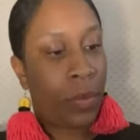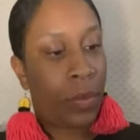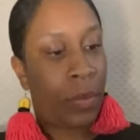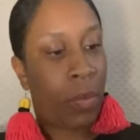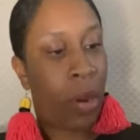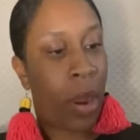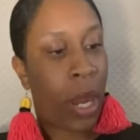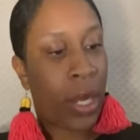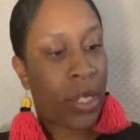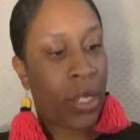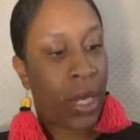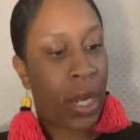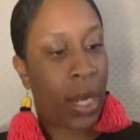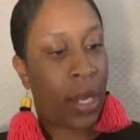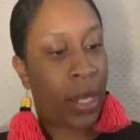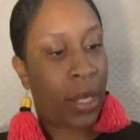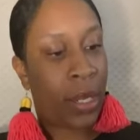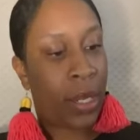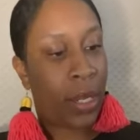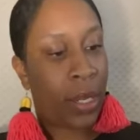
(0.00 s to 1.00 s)

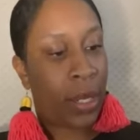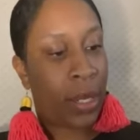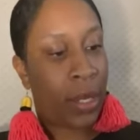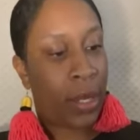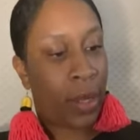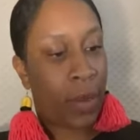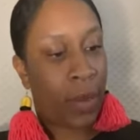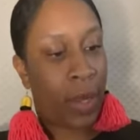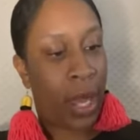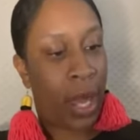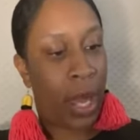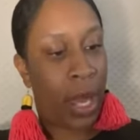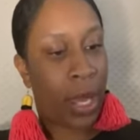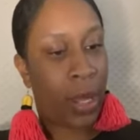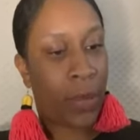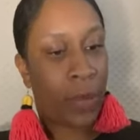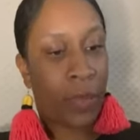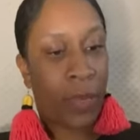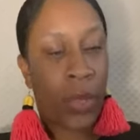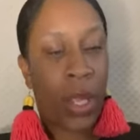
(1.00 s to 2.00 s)
project. Okay,
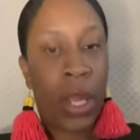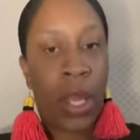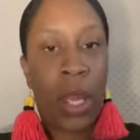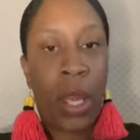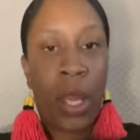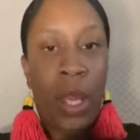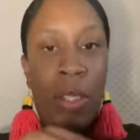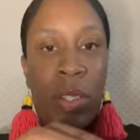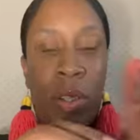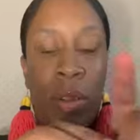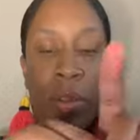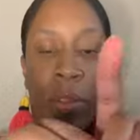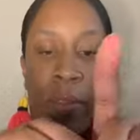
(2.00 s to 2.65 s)
so